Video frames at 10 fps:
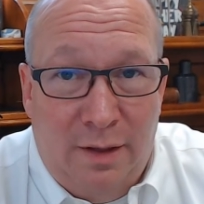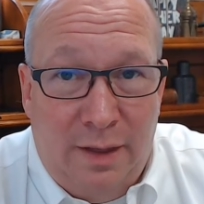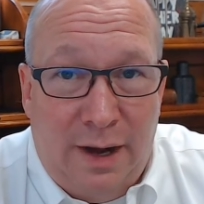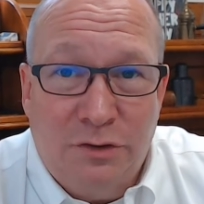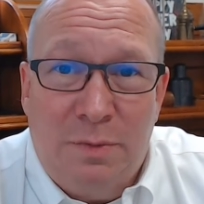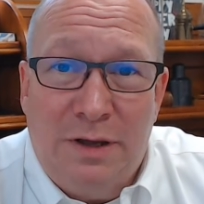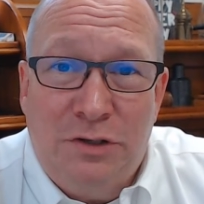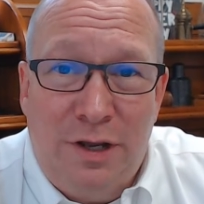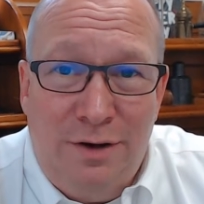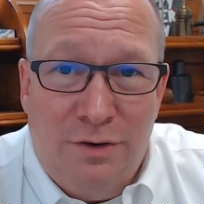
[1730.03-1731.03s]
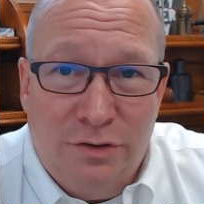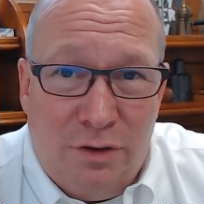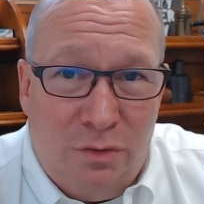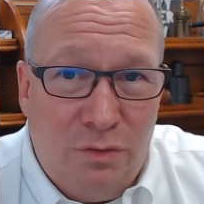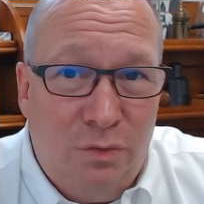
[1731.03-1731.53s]
And I was about 10 years
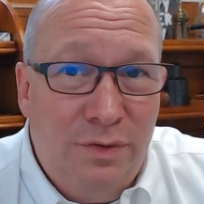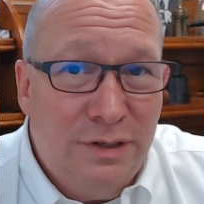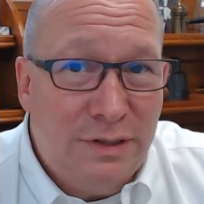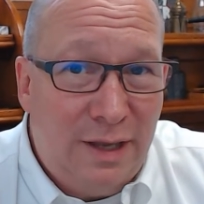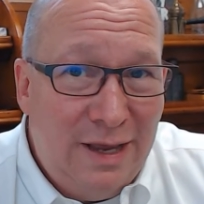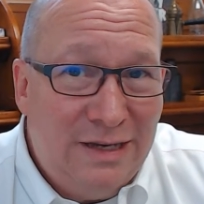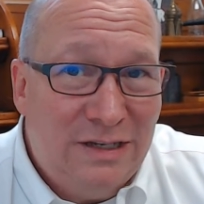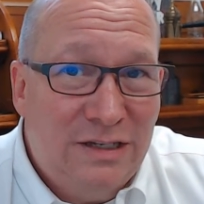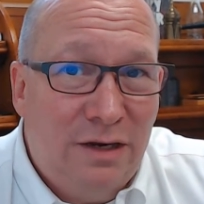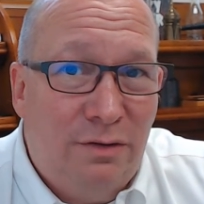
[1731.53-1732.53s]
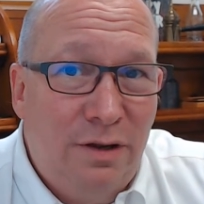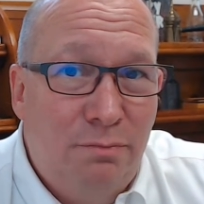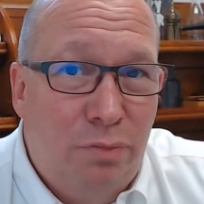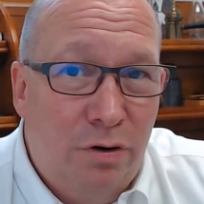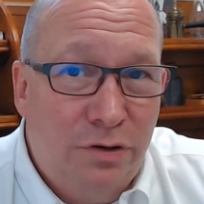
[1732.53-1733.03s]
old when this case suddenly
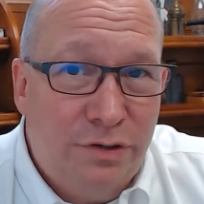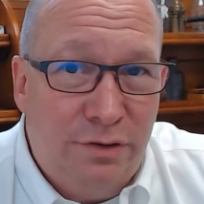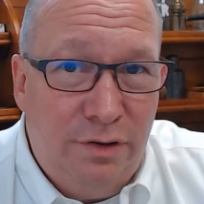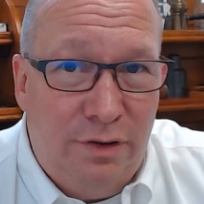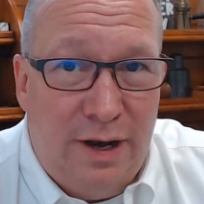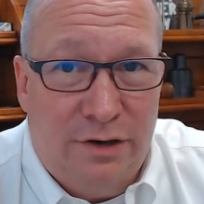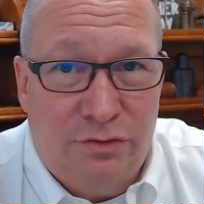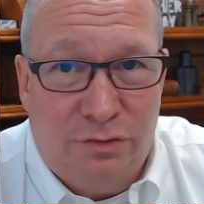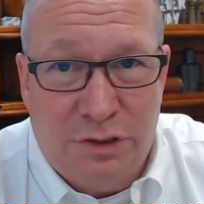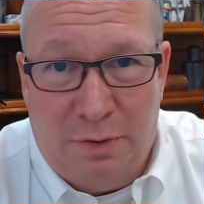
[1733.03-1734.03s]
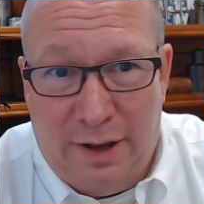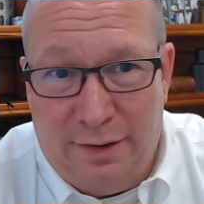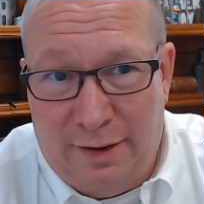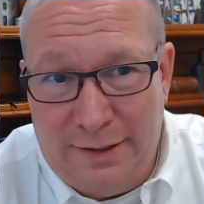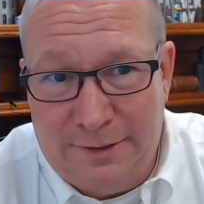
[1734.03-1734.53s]
burst onto the national
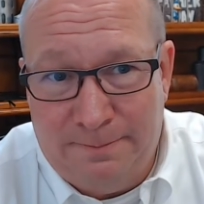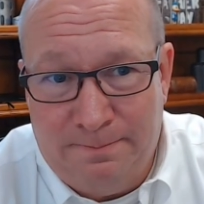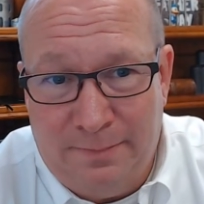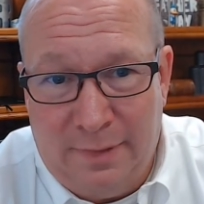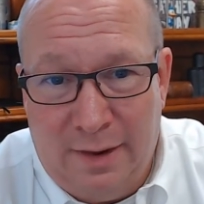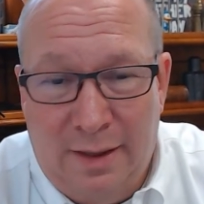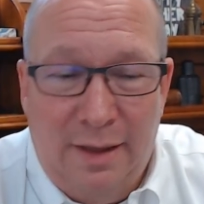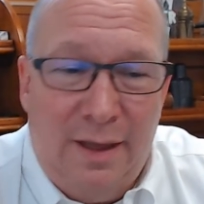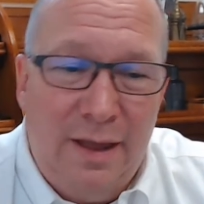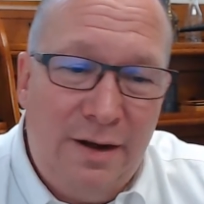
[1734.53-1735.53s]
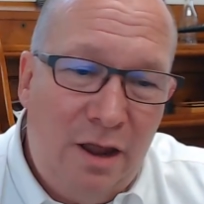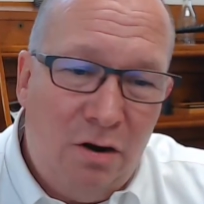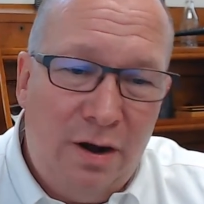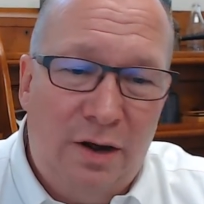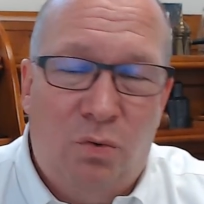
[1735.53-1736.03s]
spotlight. And
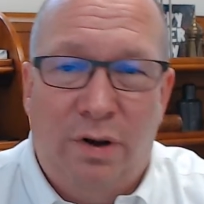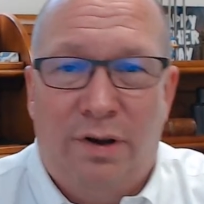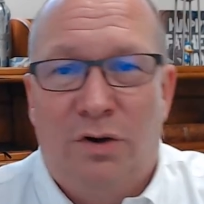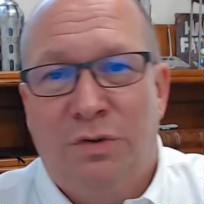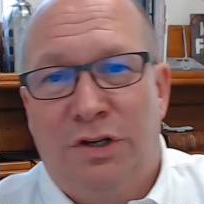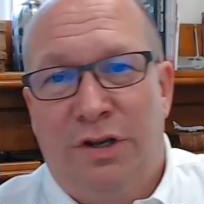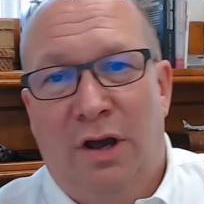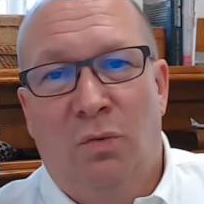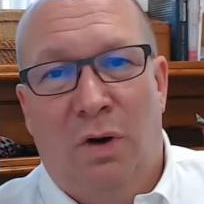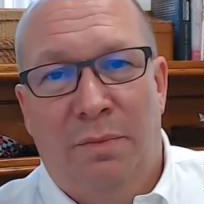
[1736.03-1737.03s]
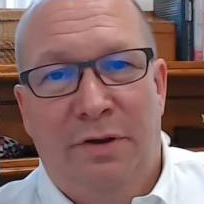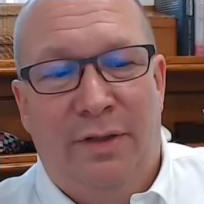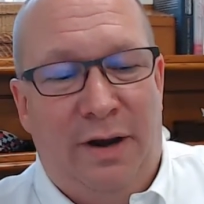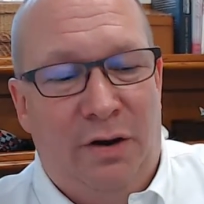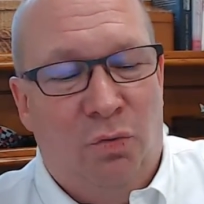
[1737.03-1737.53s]
Karen Ann Quinlan was a young woman that
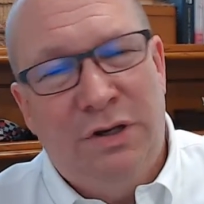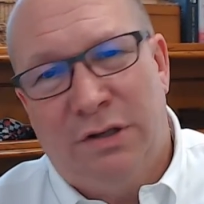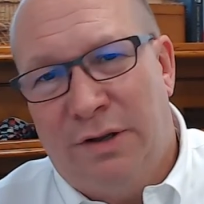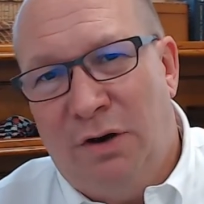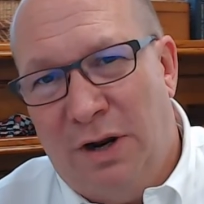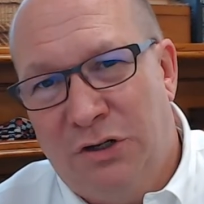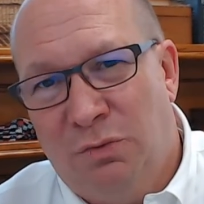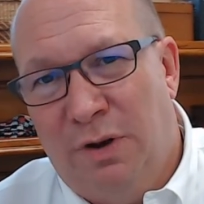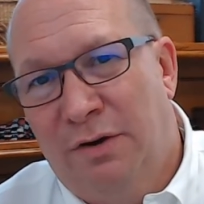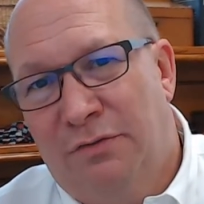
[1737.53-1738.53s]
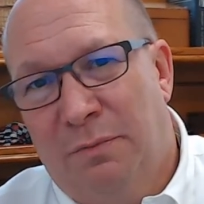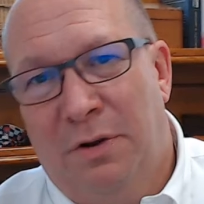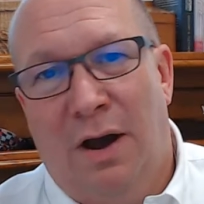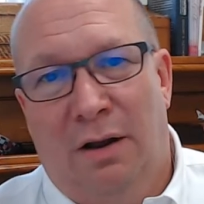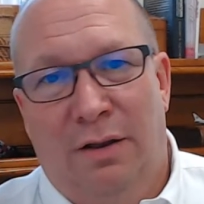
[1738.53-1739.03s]
had recently graduated from
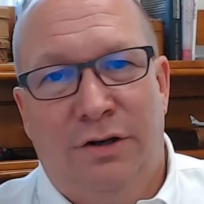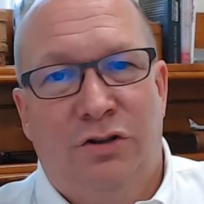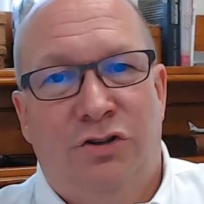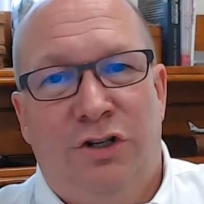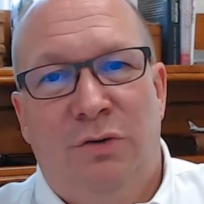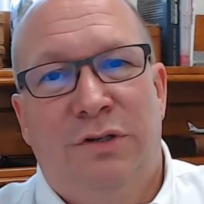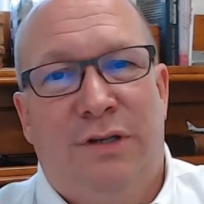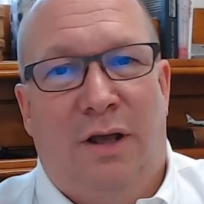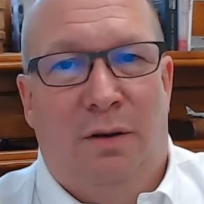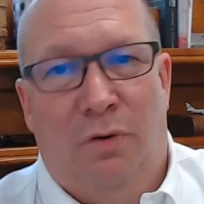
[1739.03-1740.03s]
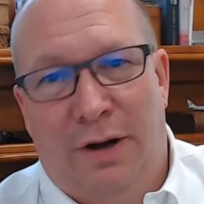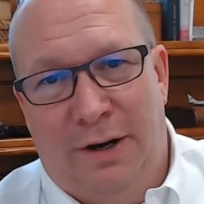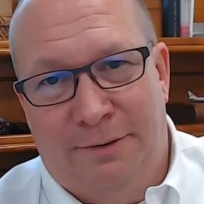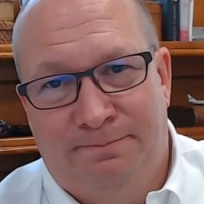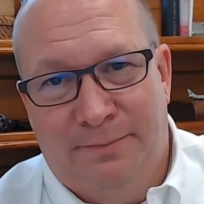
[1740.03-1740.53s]
college, and she was
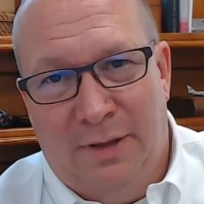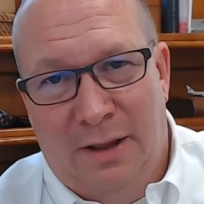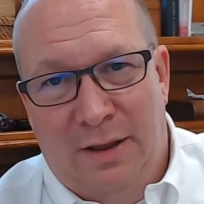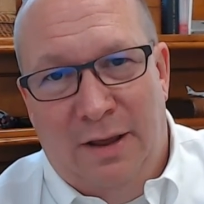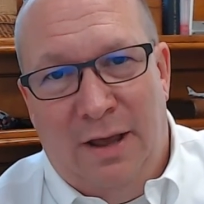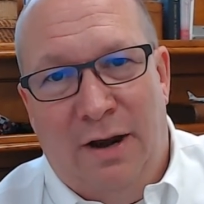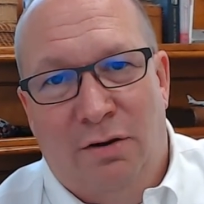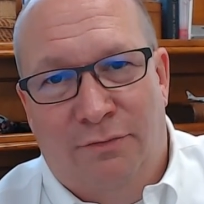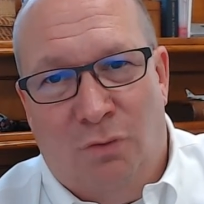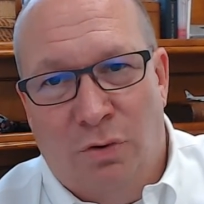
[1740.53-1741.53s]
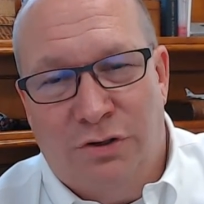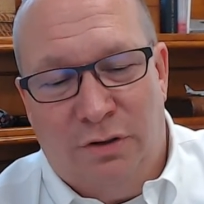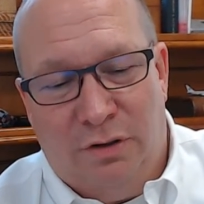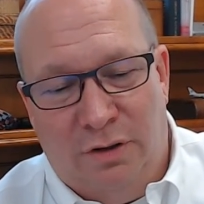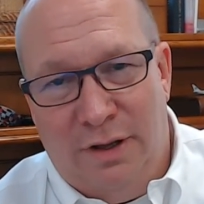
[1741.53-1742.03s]
celebrating. And
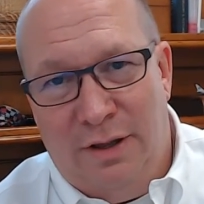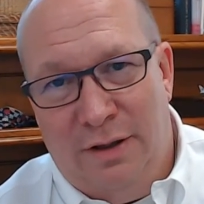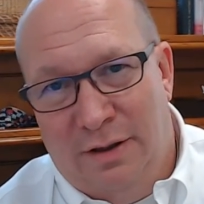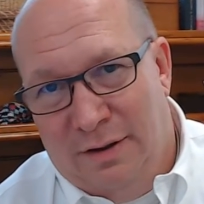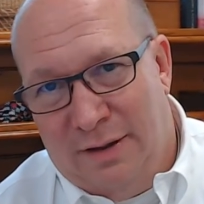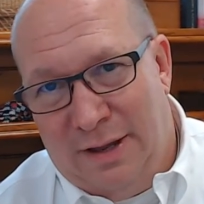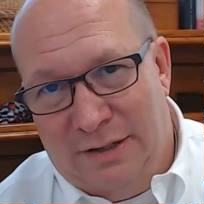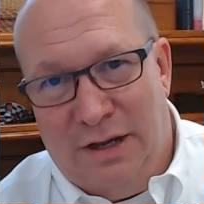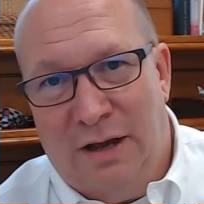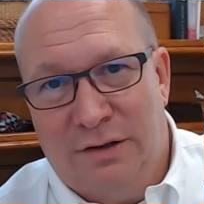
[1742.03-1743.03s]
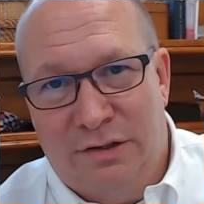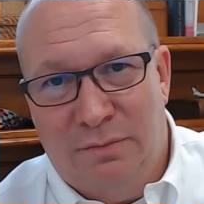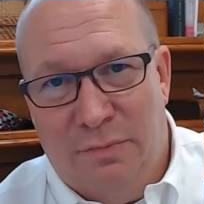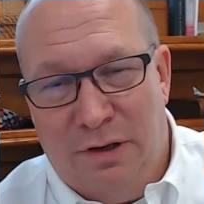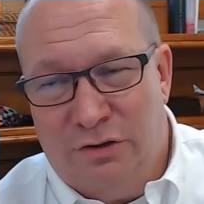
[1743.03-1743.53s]
unfortunately, a toxic
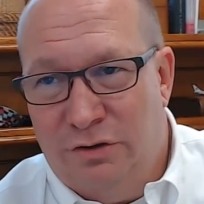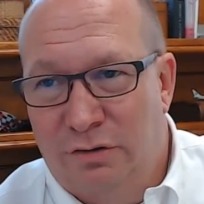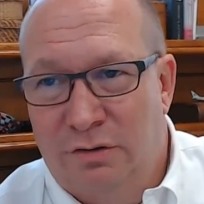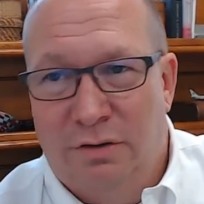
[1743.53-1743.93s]
mixture